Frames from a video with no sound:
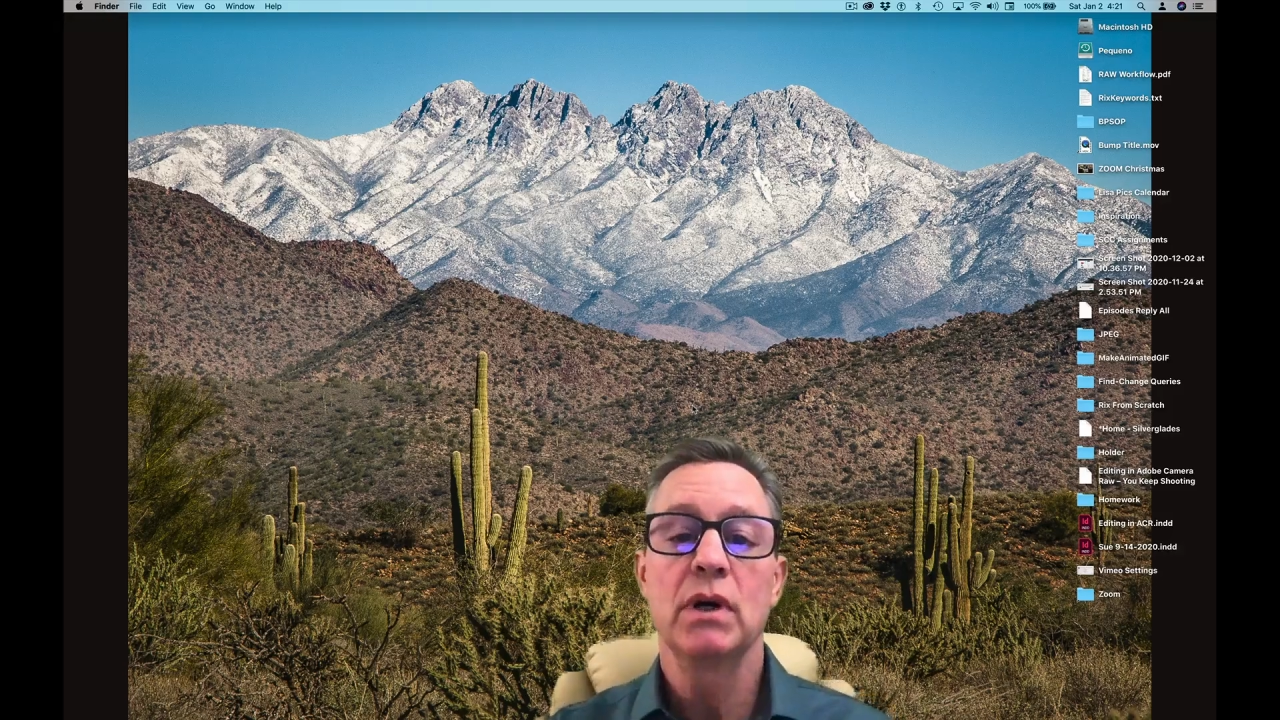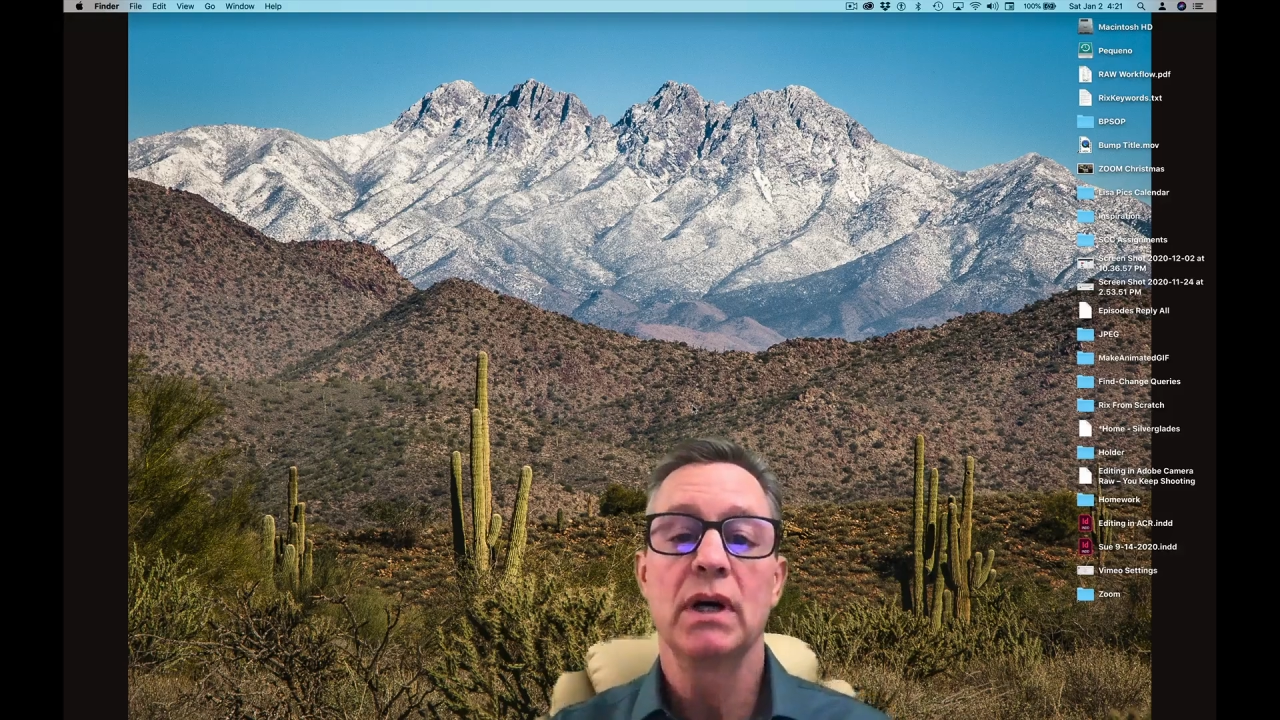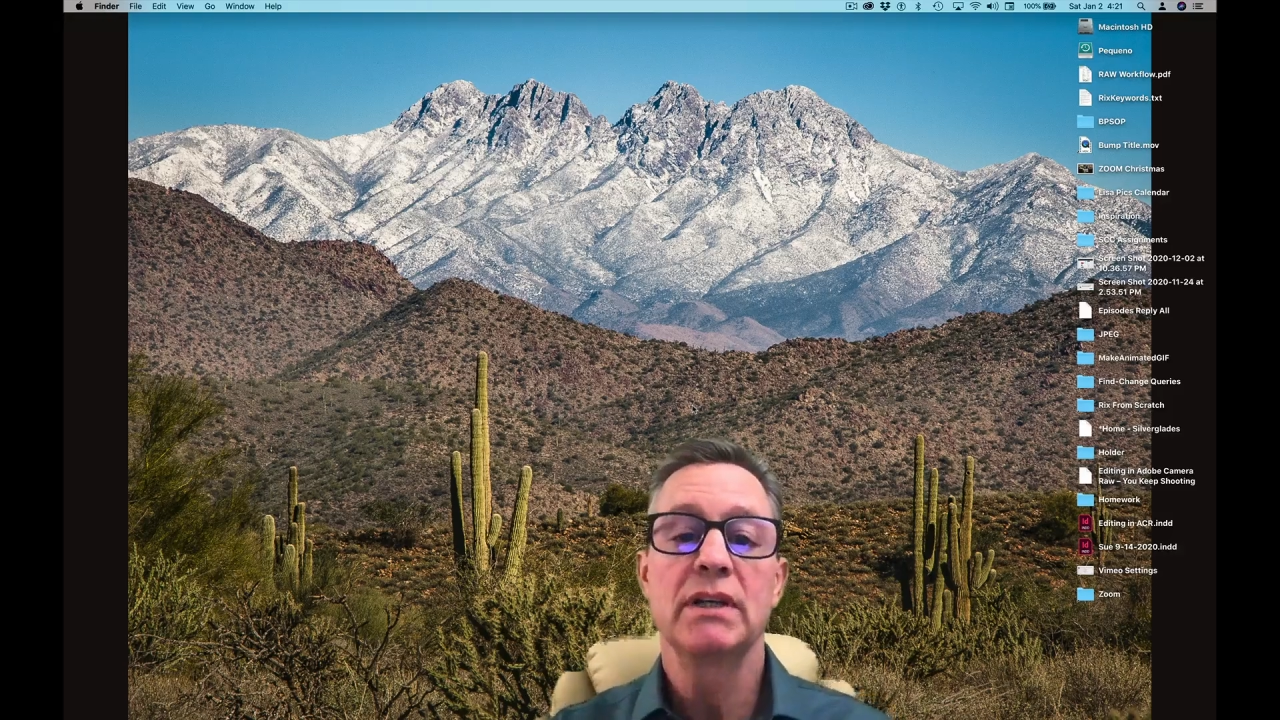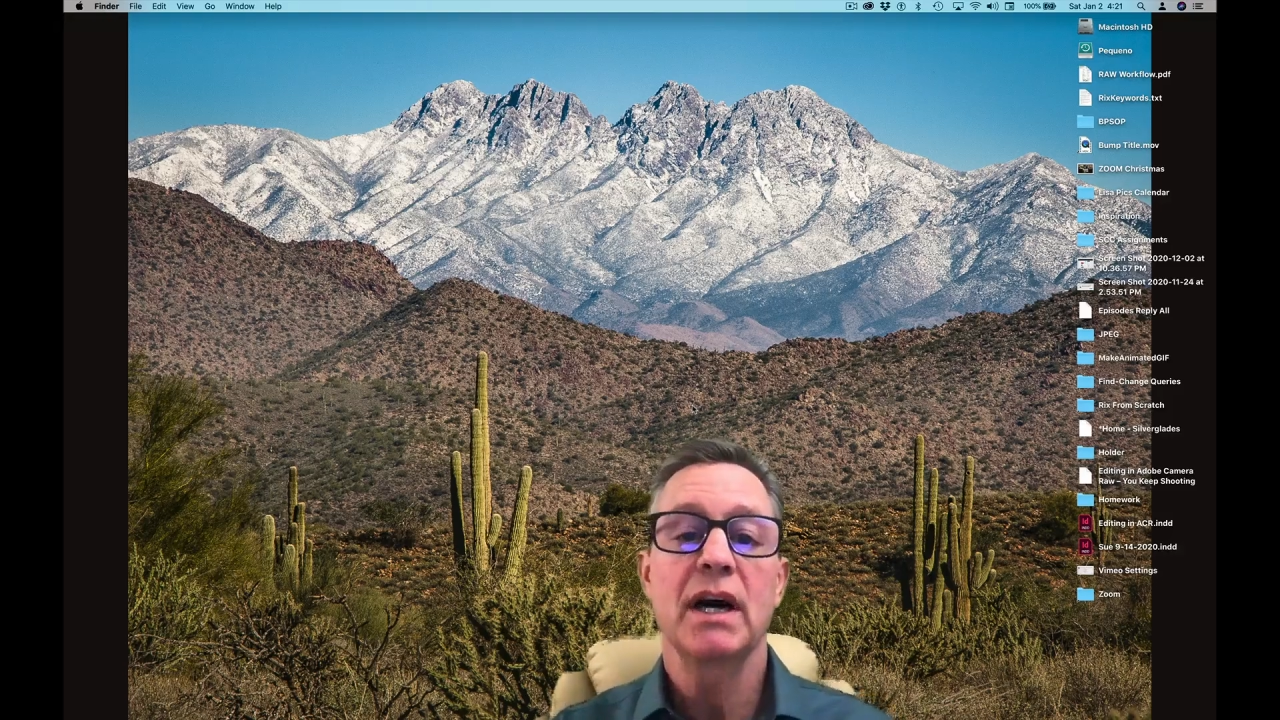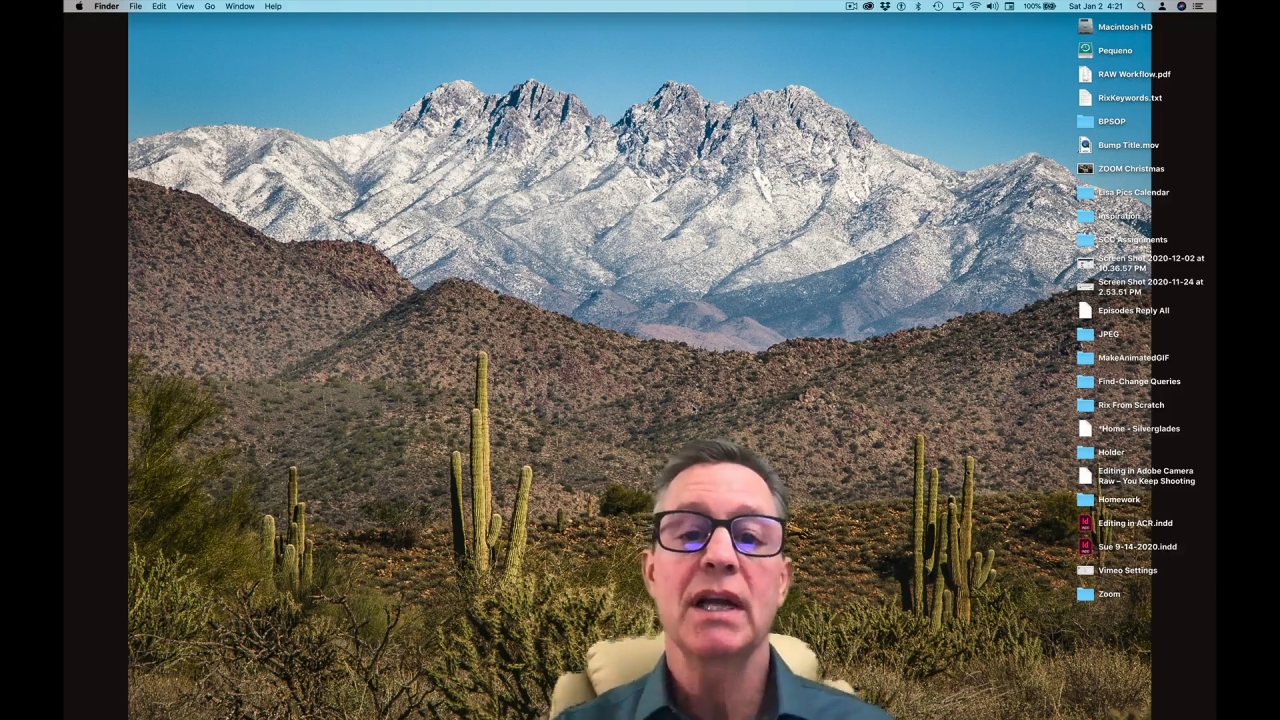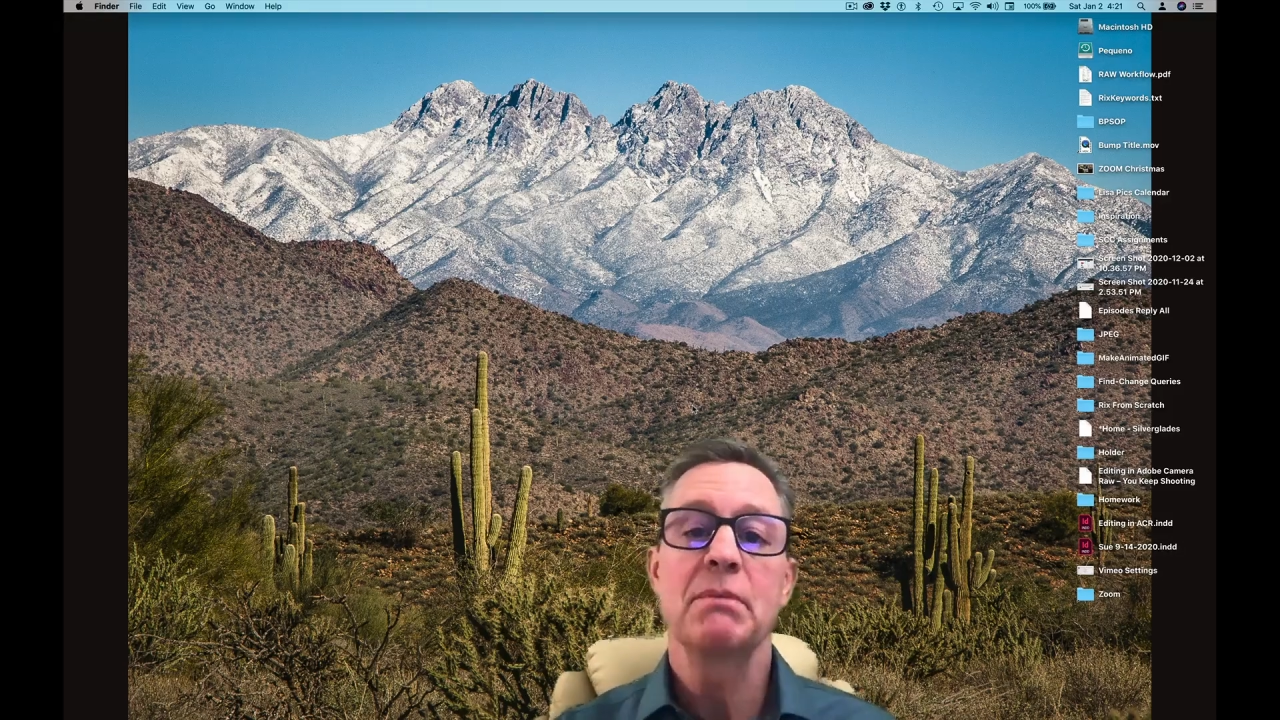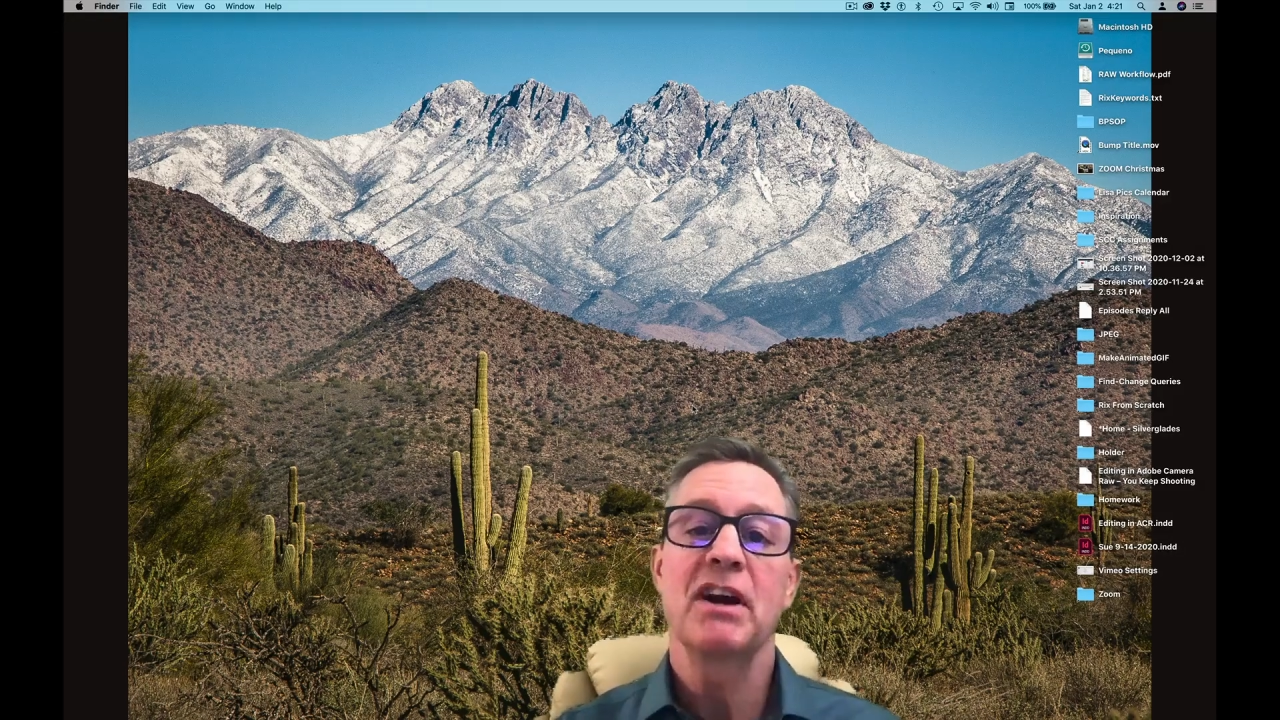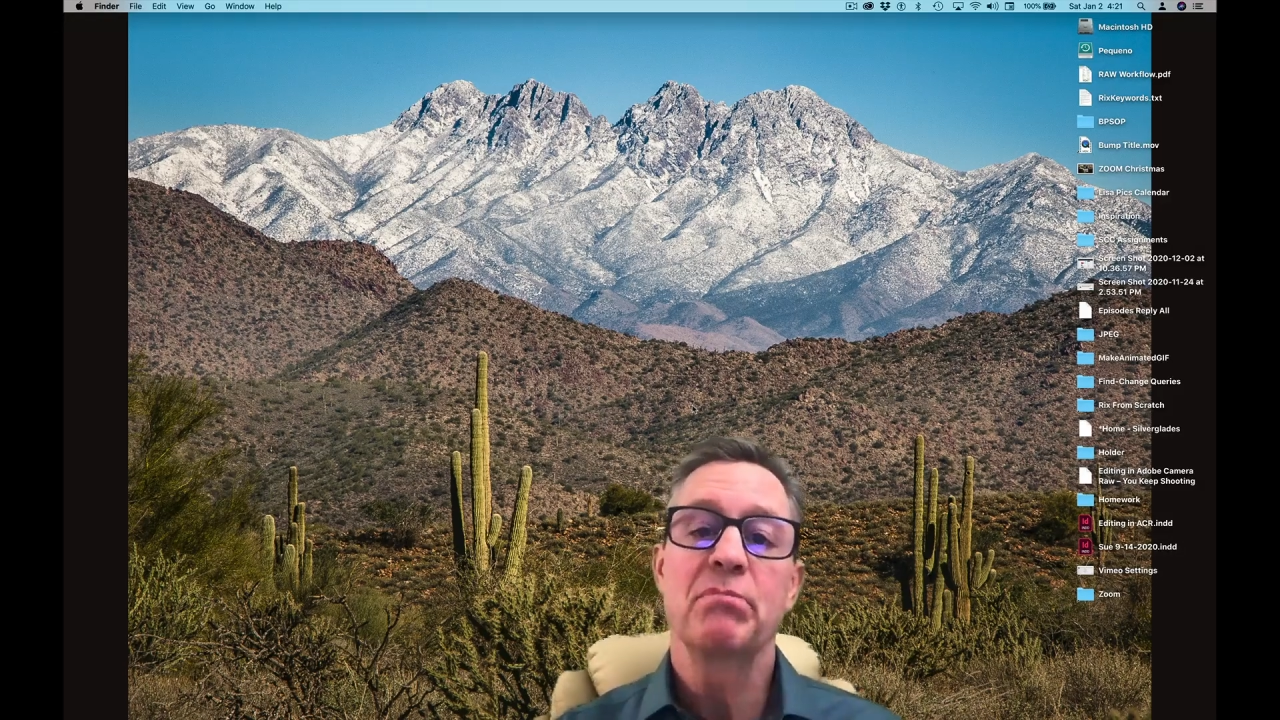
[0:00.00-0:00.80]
a document I